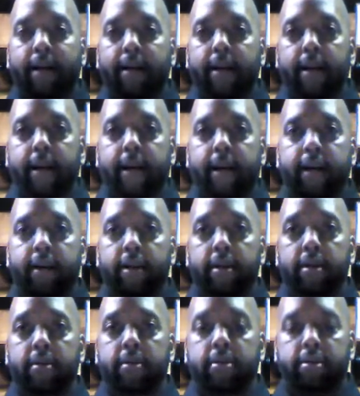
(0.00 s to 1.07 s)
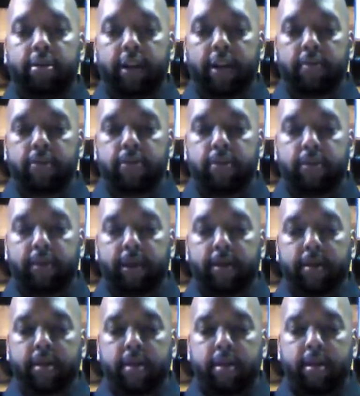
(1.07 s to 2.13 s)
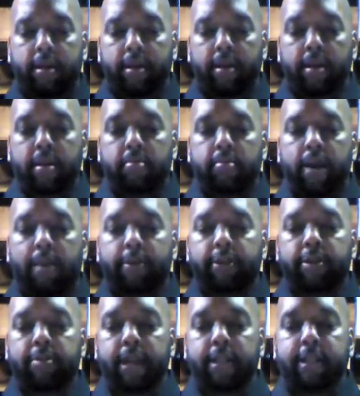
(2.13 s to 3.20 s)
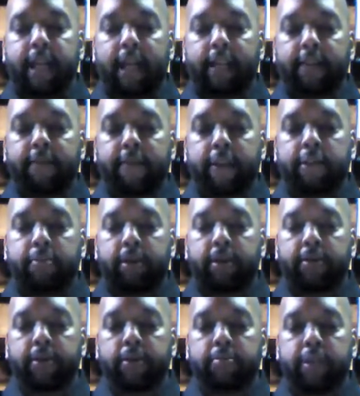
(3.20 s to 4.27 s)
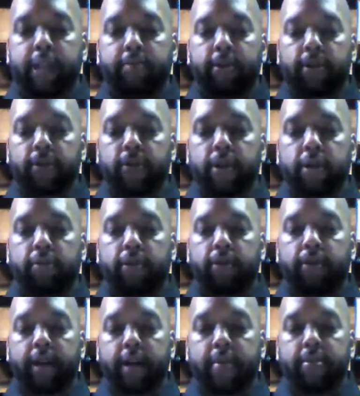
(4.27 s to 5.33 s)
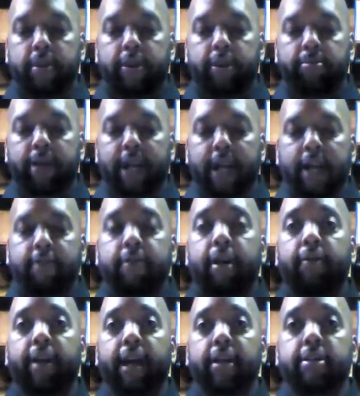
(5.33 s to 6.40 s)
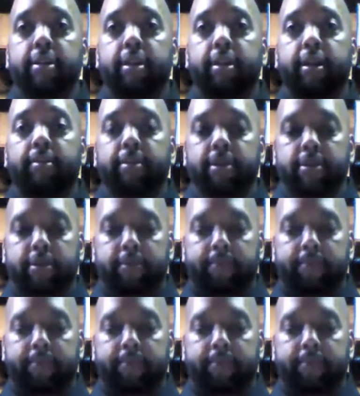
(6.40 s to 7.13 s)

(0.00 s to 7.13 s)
I, James Suing, promise to maintain the Facebook group named Naturiu Hub on behalf of Anthony Cummins.